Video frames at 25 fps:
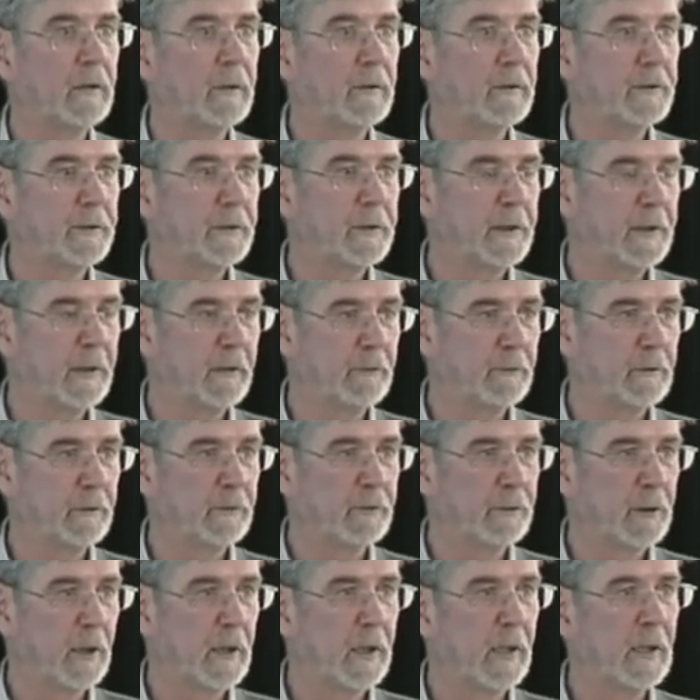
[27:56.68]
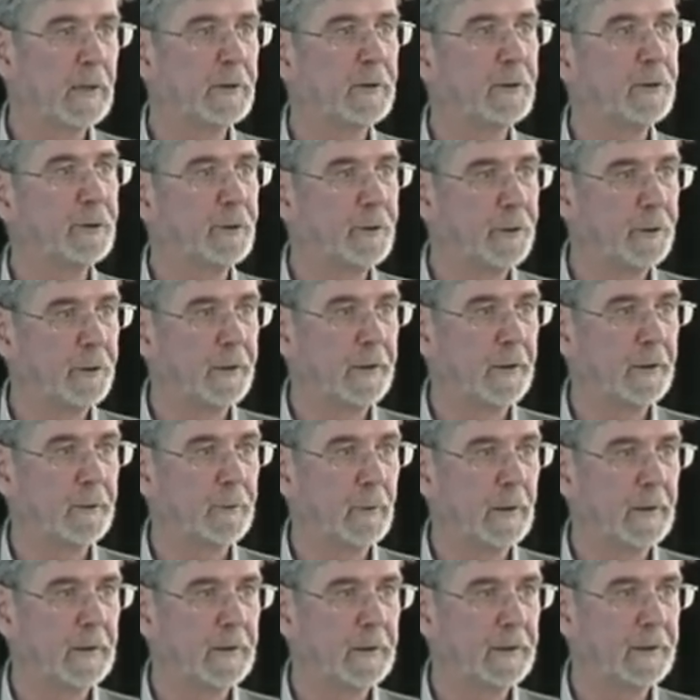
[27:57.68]
sea level rise during the
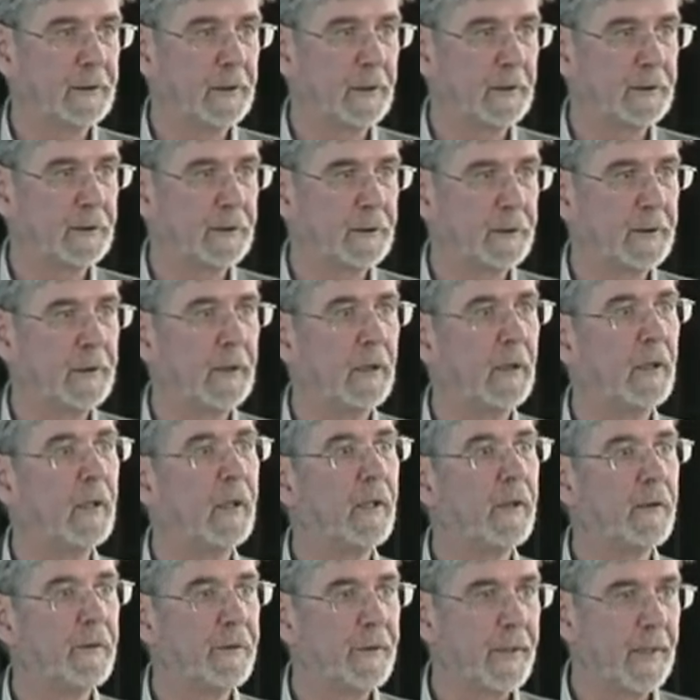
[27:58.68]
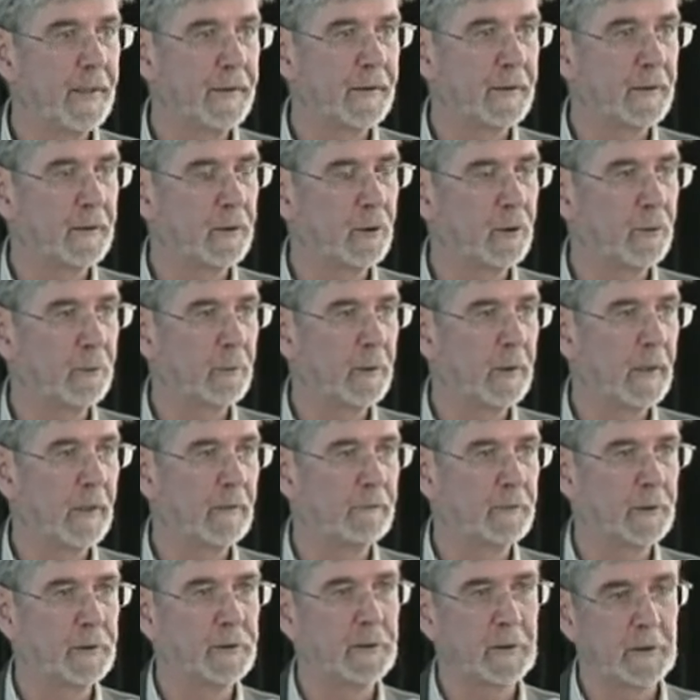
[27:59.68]
20th century than the global
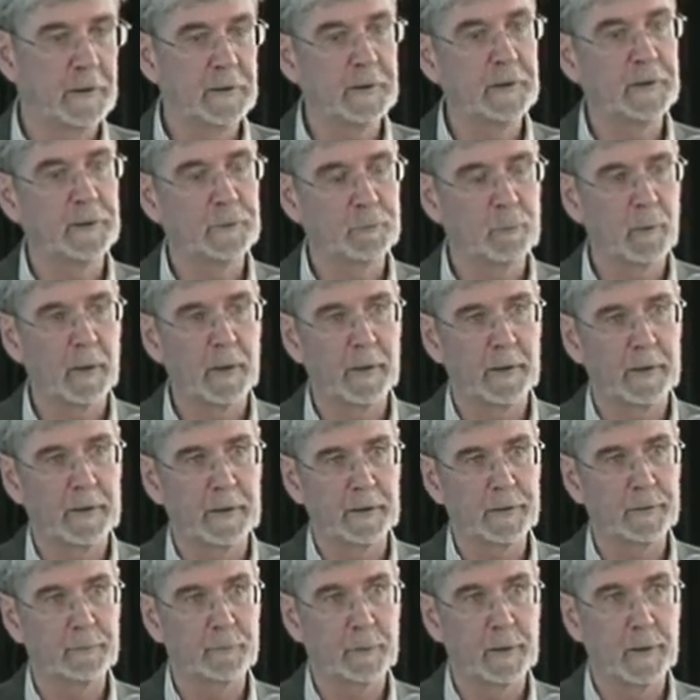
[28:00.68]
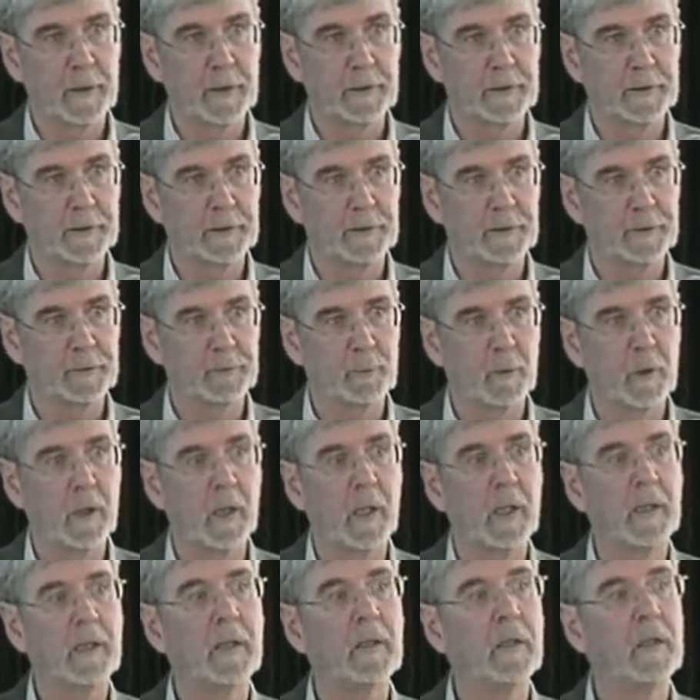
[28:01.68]
average. And this is one of the explanations
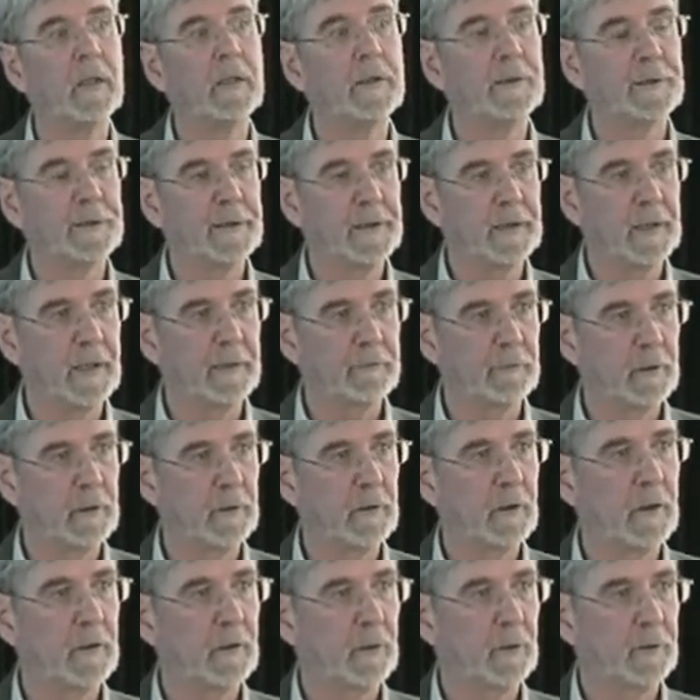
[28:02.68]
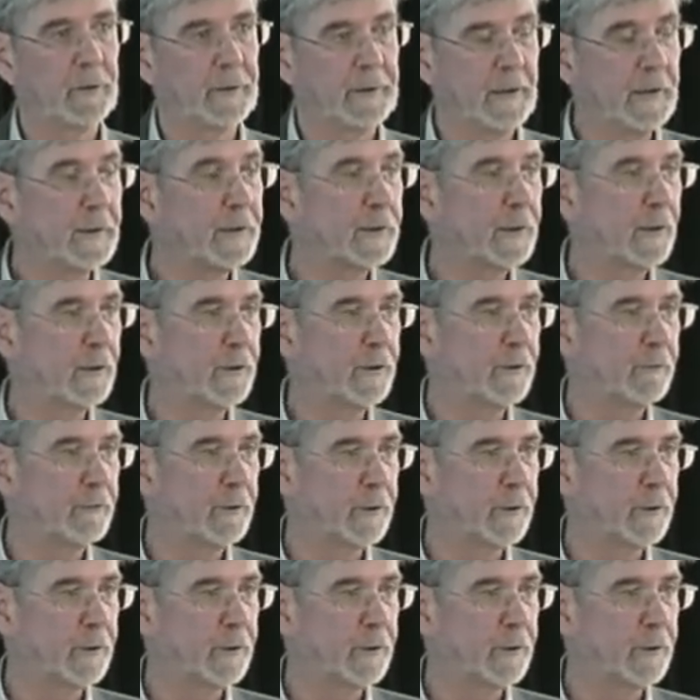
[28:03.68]
why sea level along the east coast of